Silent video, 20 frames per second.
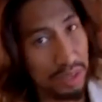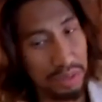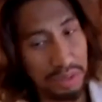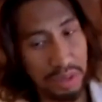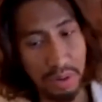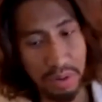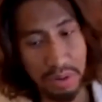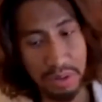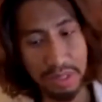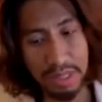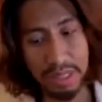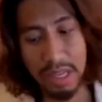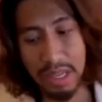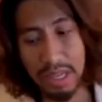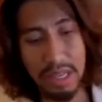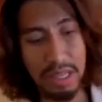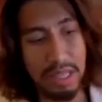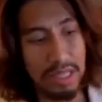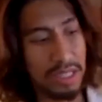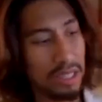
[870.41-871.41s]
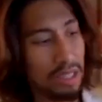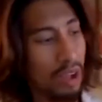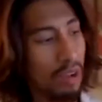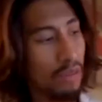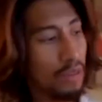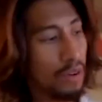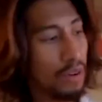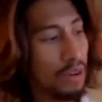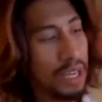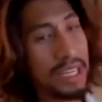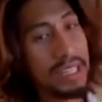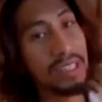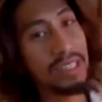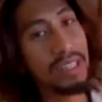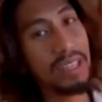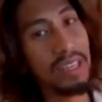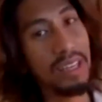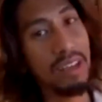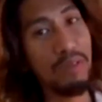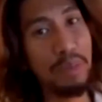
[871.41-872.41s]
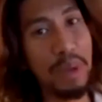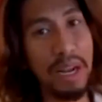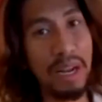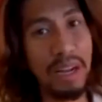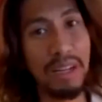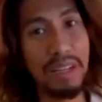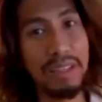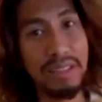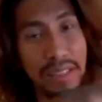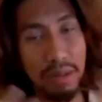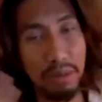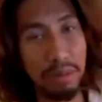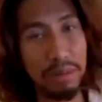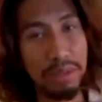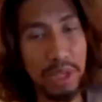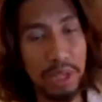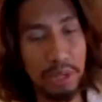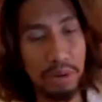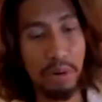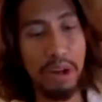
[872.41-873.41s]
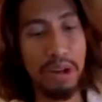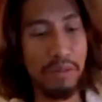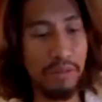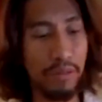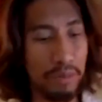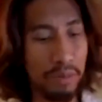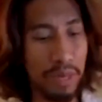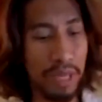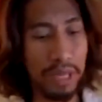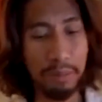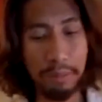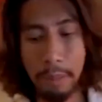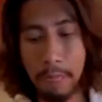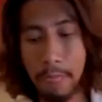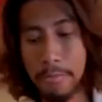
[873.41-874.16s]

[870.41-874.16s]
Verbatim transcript: Taurus. It's an offer. Ace of the King of Pentacles. A whole turnaround for me.